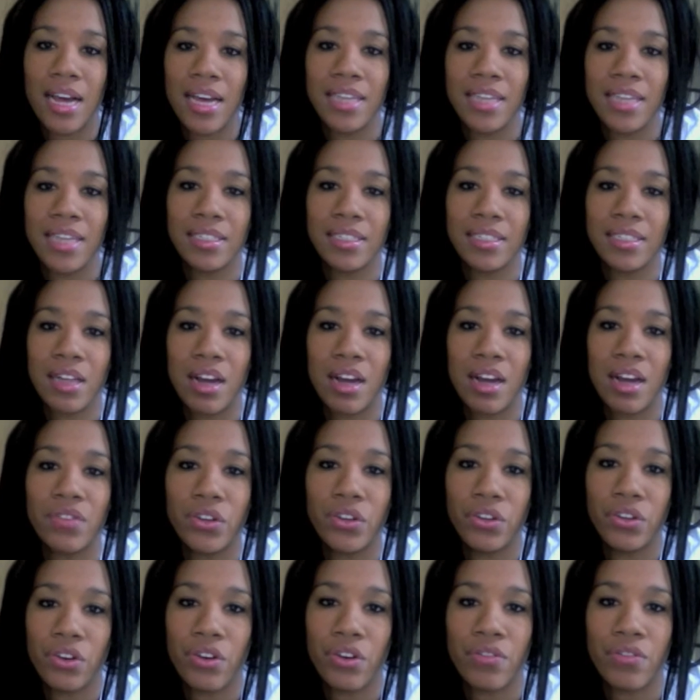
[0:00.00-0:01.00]
as a lot of
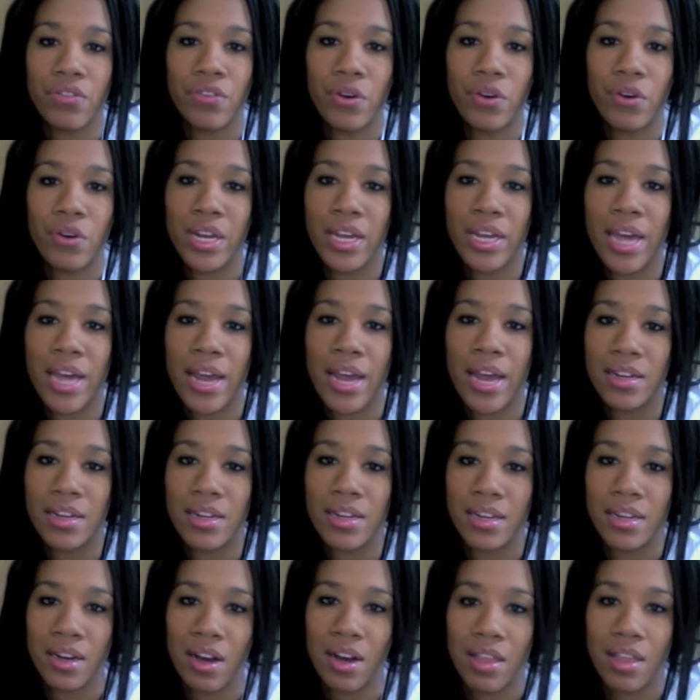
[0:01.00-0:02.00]
you know, voting
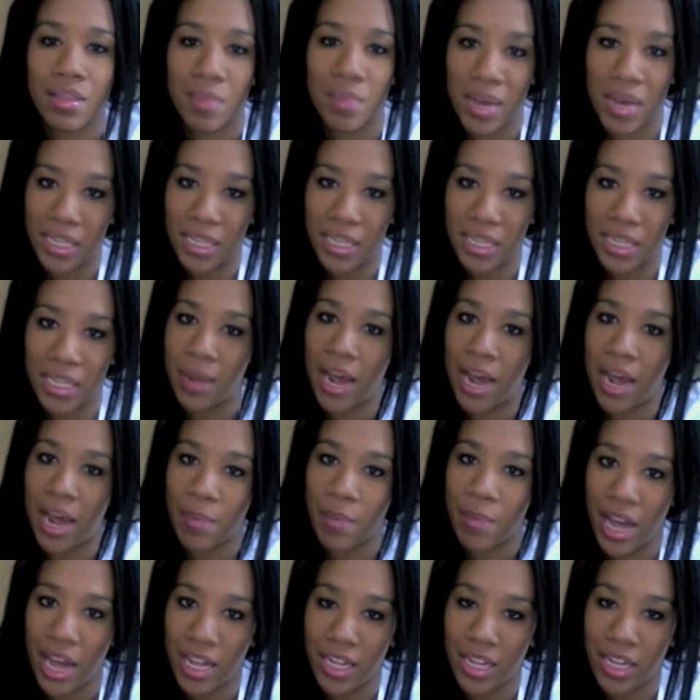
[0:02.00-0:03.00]
ended on the best
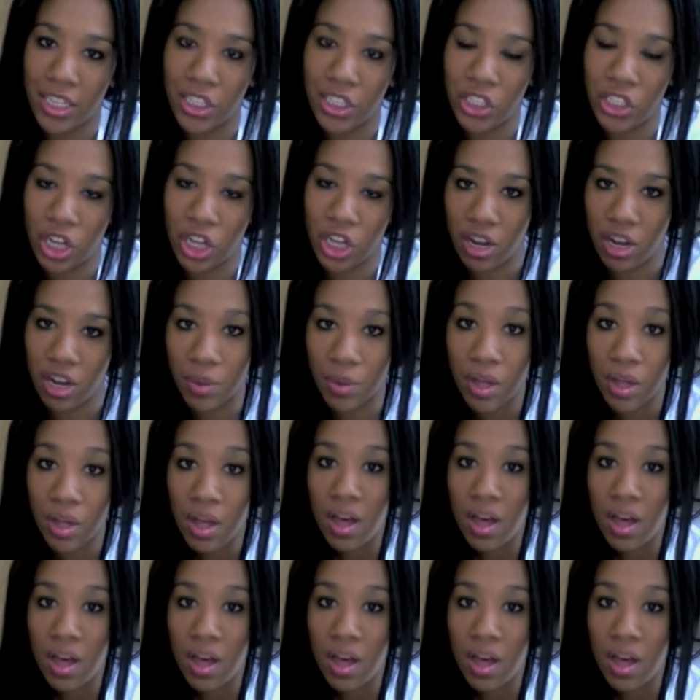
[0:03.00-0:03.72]
backpacking job